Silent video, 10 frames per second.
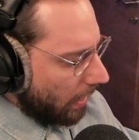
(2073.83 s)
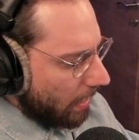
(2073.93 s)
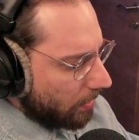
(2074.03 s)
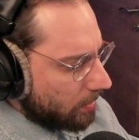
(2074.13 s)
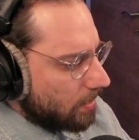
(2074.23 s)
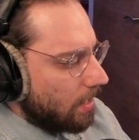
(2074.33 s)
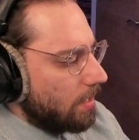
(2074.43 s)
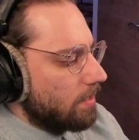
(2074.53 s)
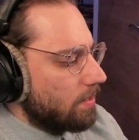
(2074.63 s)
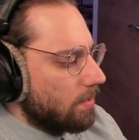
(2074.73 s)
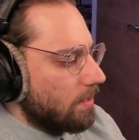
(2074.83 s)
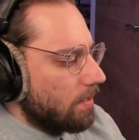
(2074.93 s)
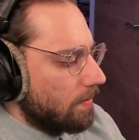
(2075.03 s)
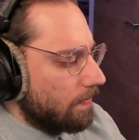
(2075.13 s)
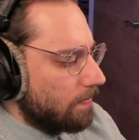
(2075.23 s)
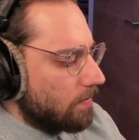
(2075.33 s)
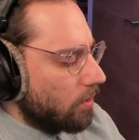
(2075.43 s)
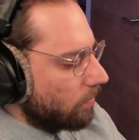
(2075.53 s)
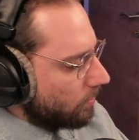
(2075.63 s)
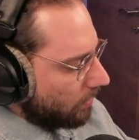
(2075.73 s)
out and
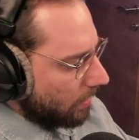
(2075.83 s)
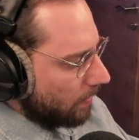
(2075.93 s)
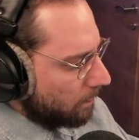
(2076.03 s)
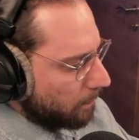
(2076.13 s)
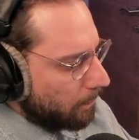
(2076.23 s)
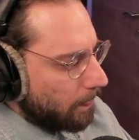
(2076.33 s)
talk to them.